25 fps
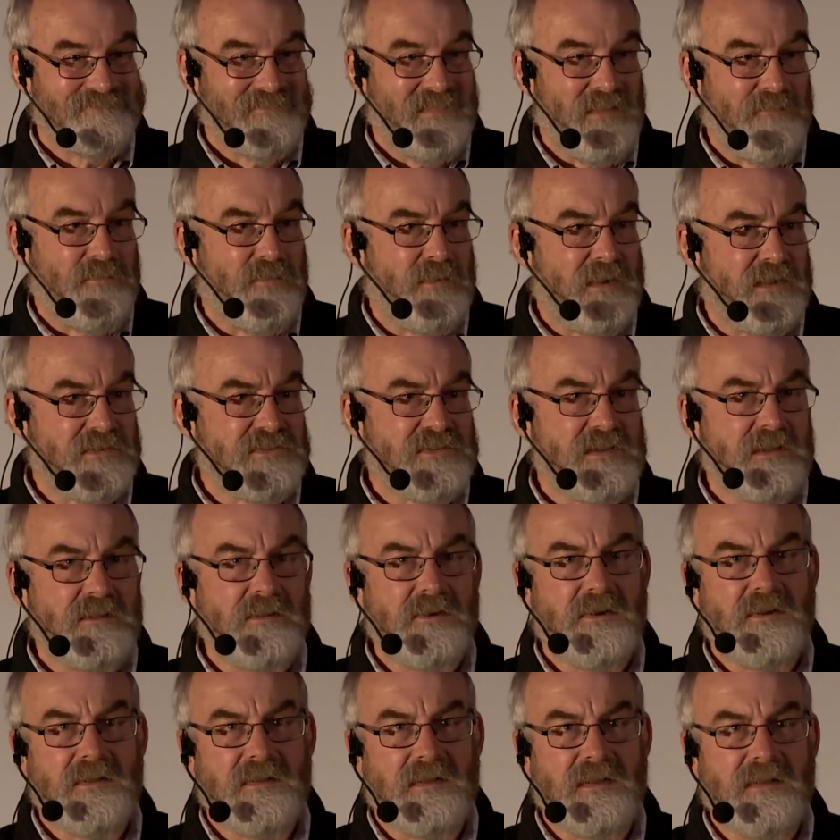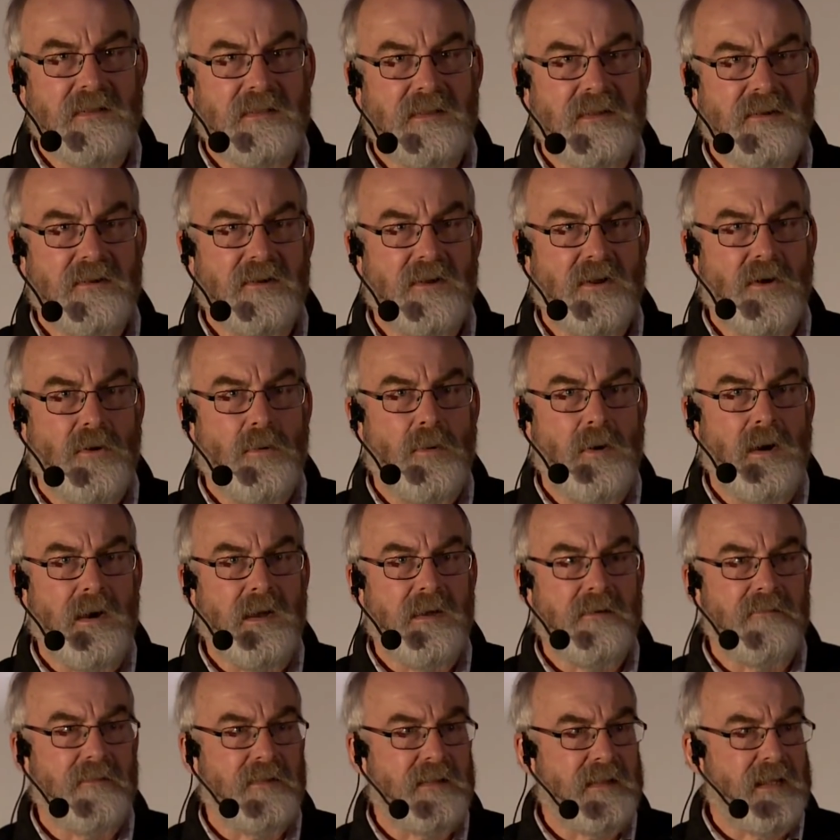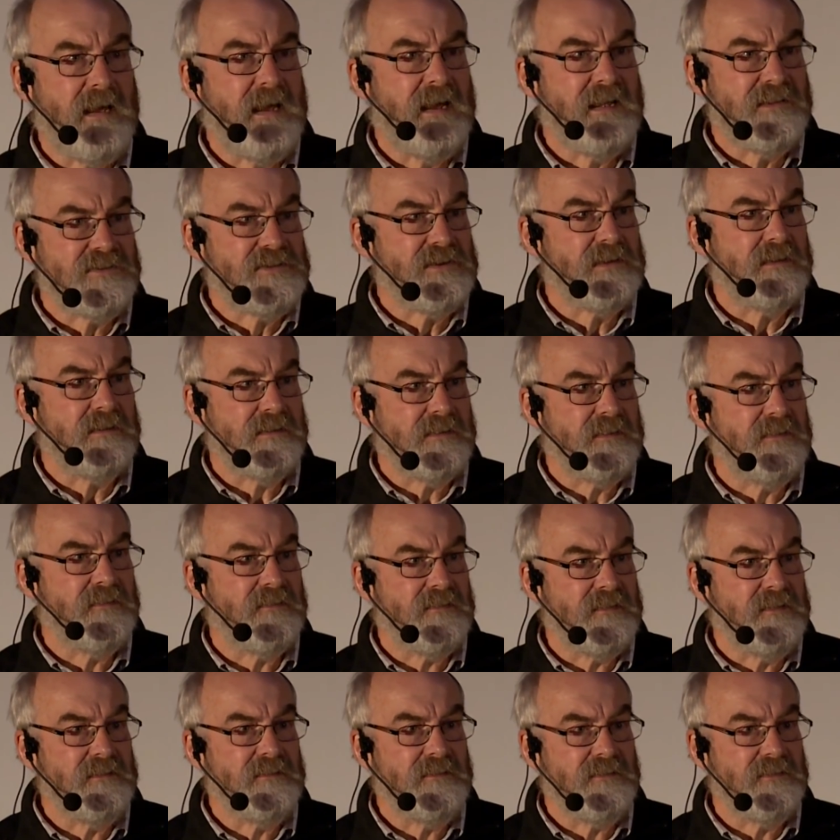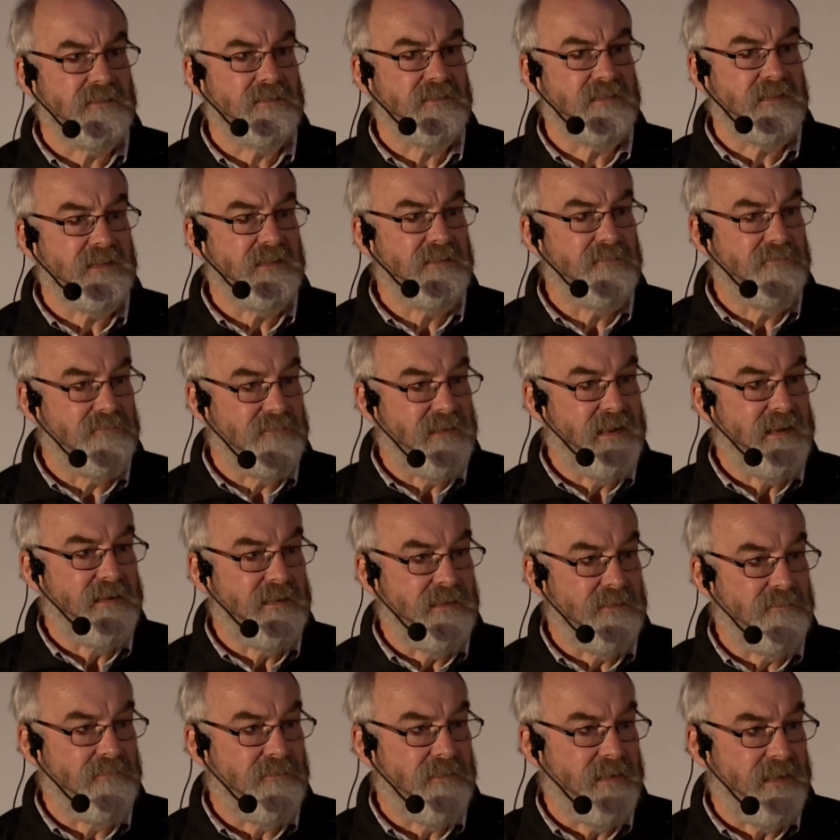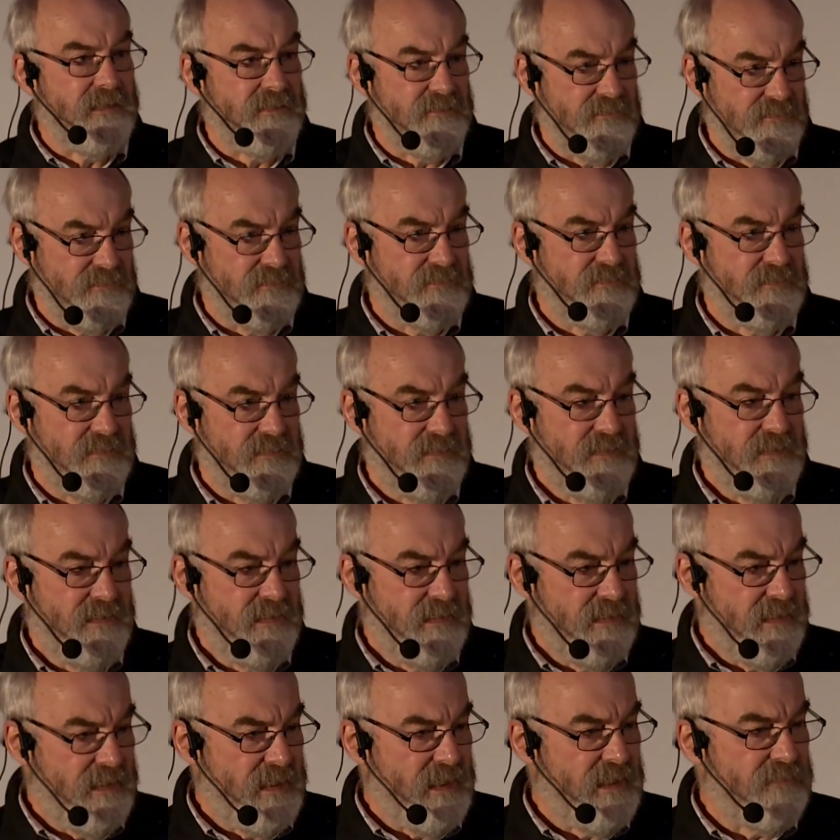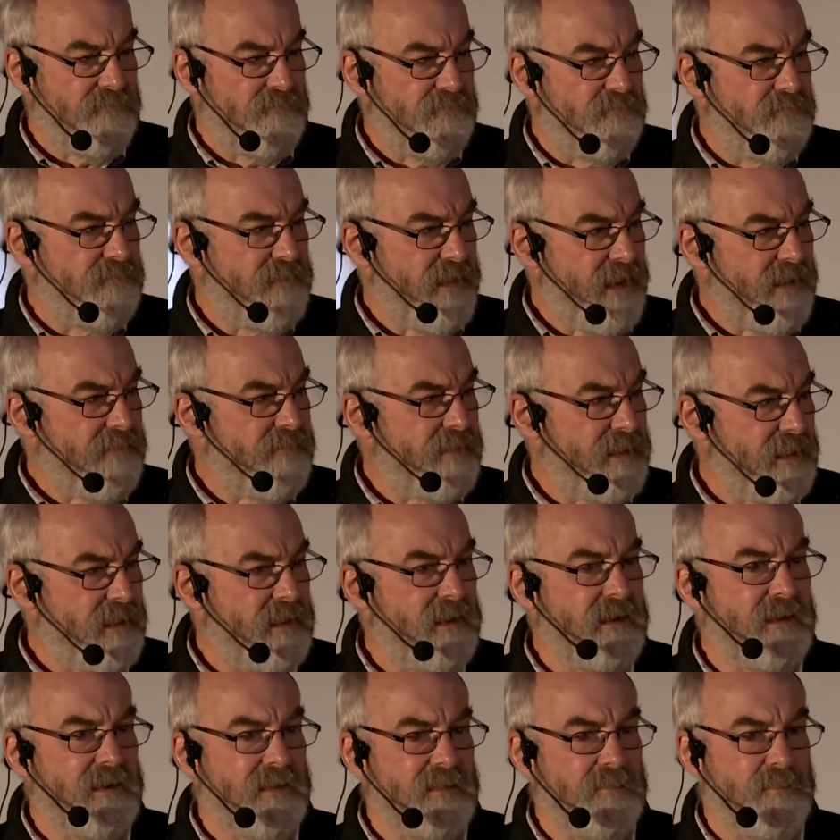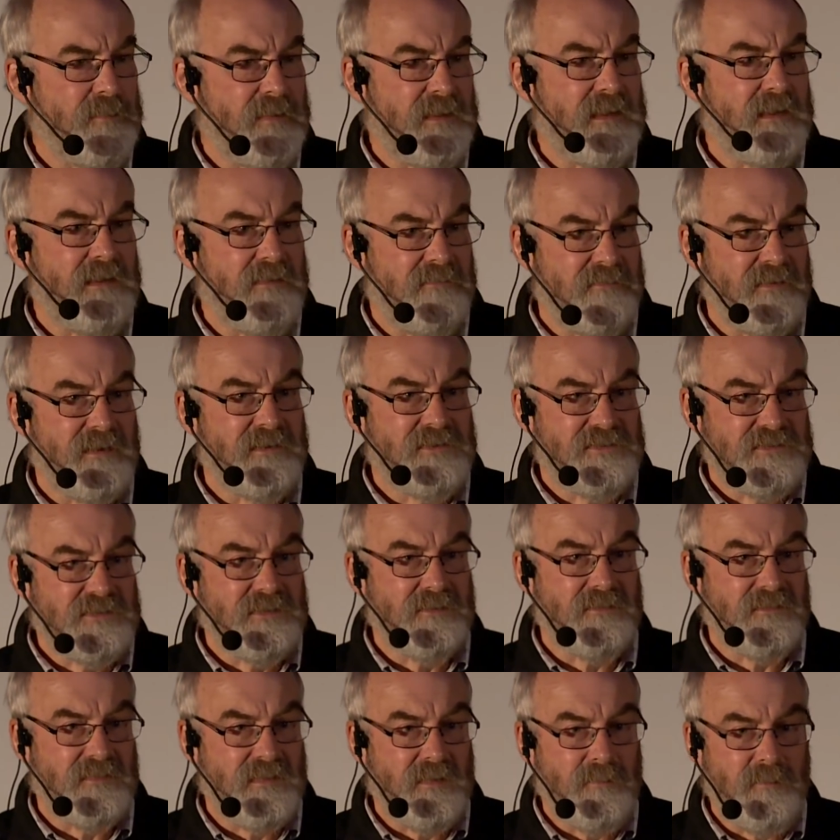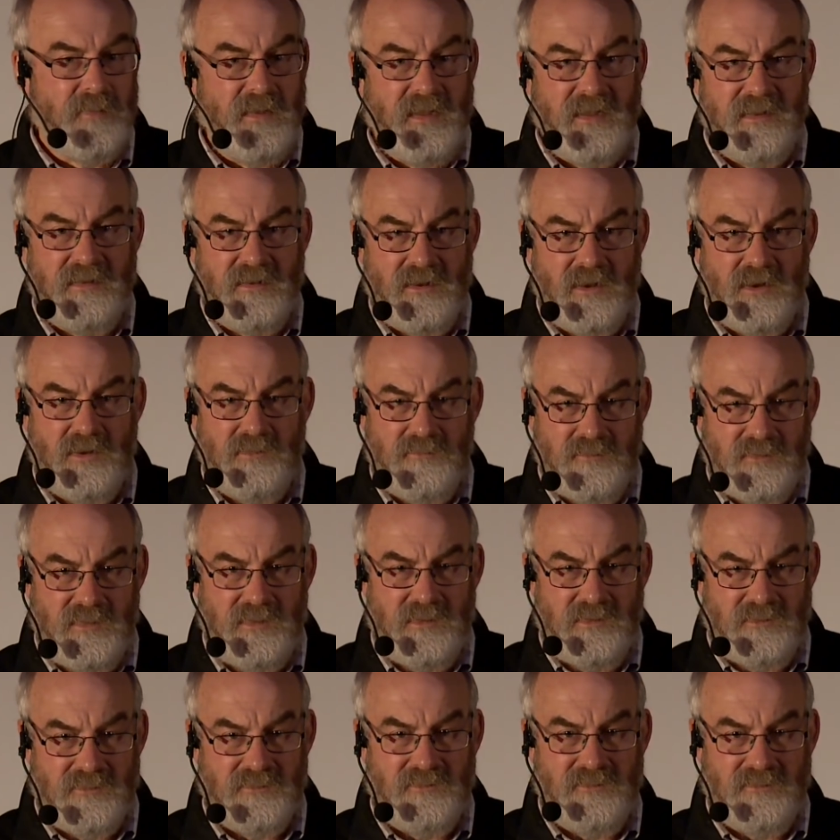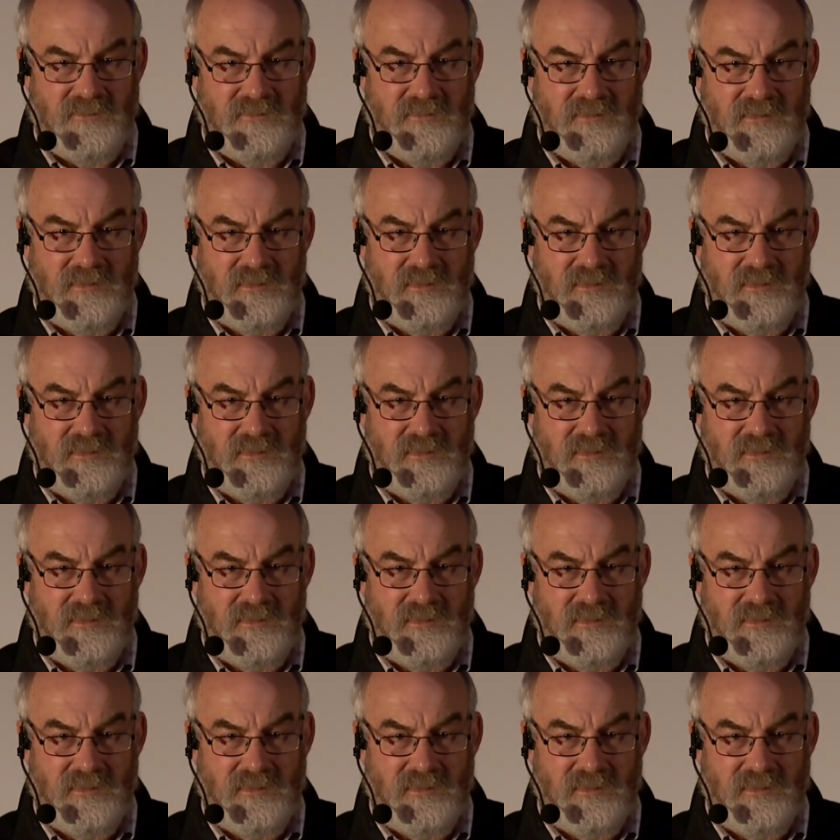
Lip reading: If you actually look at it, they're acquiring agile consultancies very fast at very high PE ratios. They're paying over the odds